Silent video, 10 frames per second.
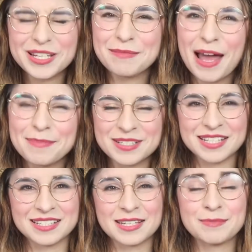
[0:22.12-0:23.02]
game apps
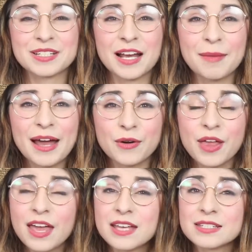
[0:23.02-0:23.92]
seemed to come out.
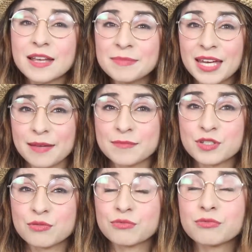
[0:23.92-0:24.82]
Some
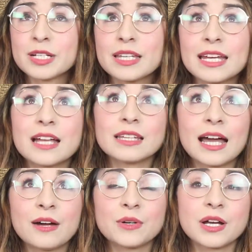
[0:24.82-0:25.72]
games really
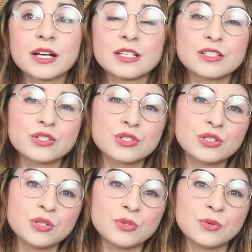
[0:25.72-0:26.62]
allowed us
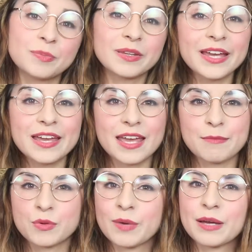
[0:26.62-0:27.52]
to play a
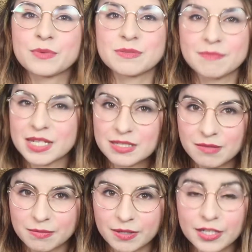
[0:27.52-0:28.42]
game the way it was meant to
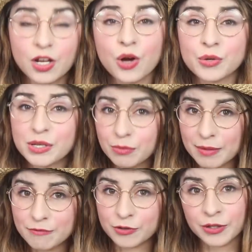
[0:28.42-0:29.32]
be played. Oni
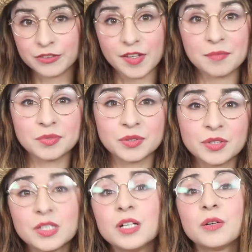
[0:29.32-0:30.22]
Rim, for example,
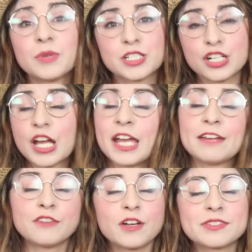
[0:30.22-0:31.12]
which
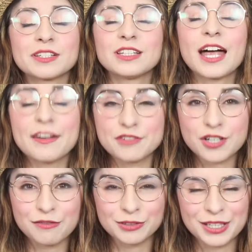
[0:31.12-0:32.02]
involves a lot of
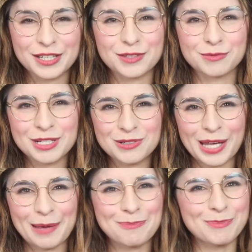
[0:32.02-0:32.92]
shuffling in the real
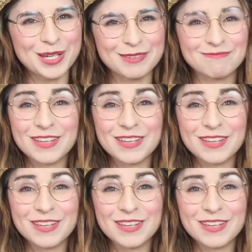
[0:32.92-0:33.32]
game, but